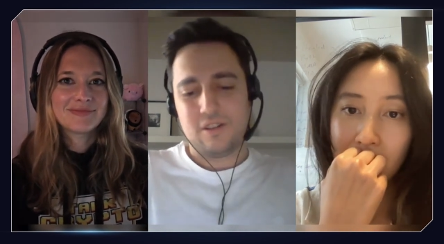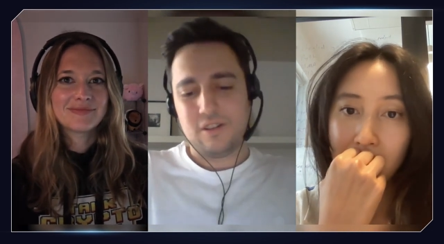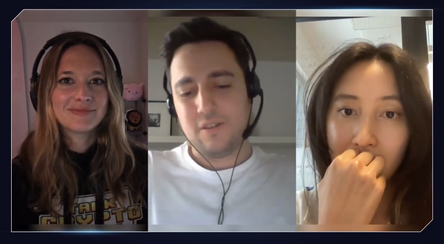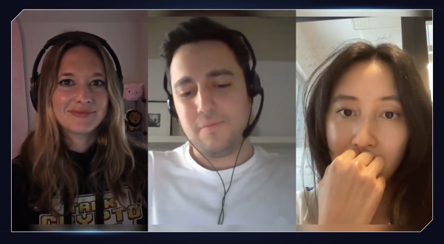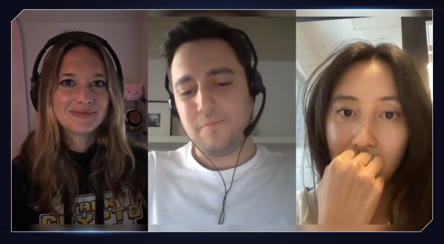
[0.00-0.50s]

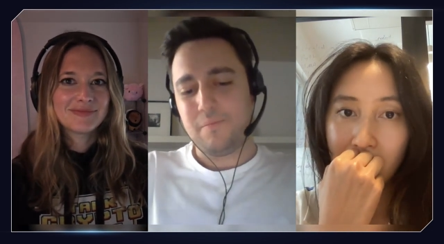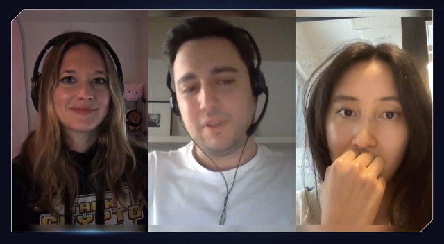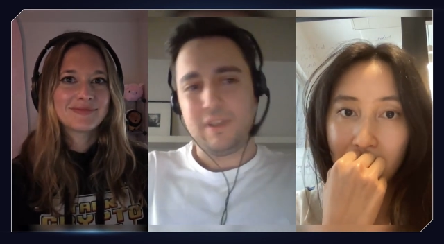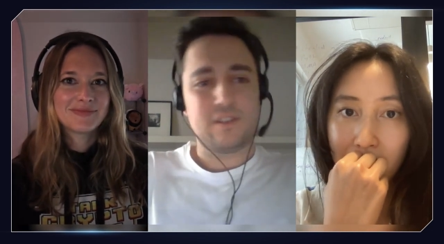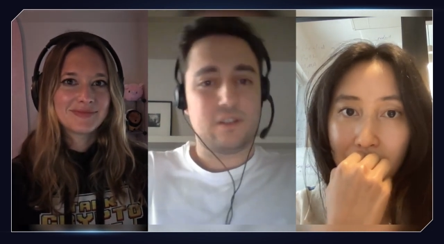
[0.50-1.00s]
Speaker 1: Um,
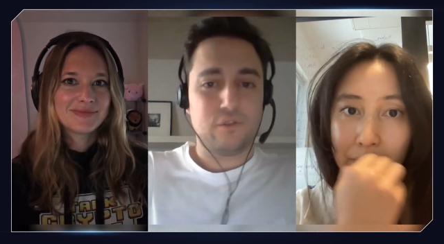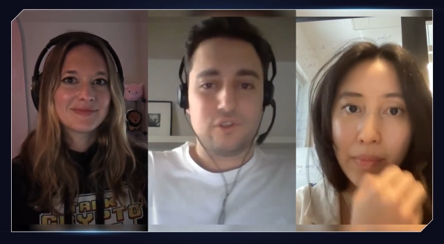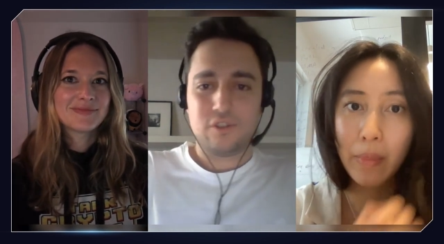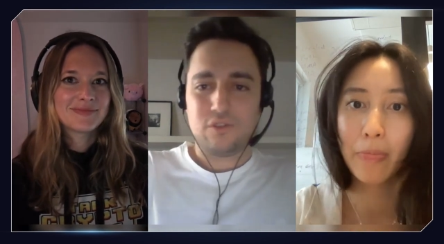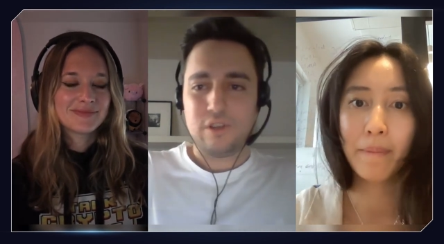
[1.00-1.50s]
but that's
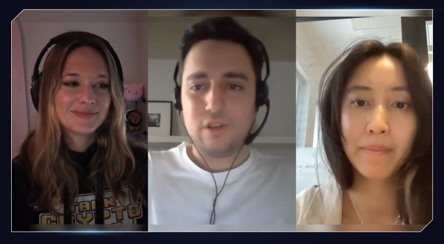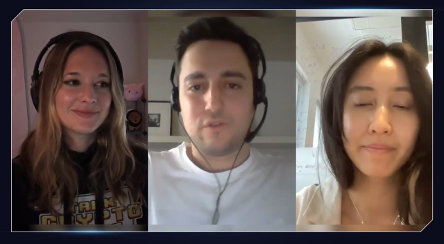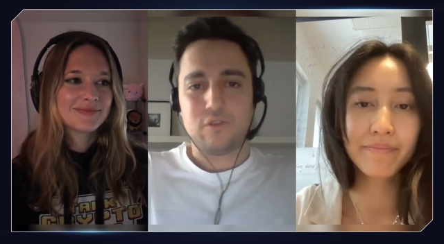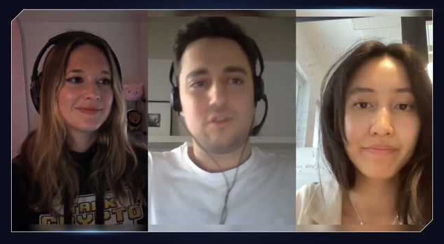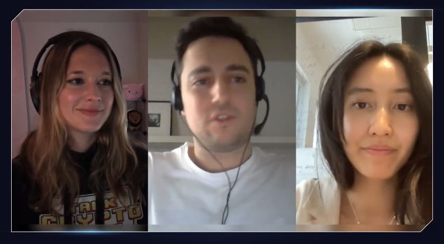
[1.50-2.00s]
different today,
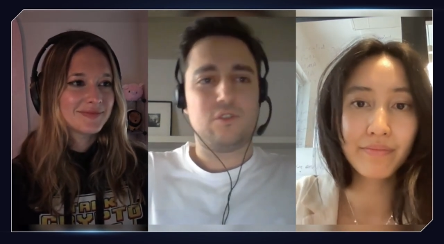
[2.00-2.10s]
of course.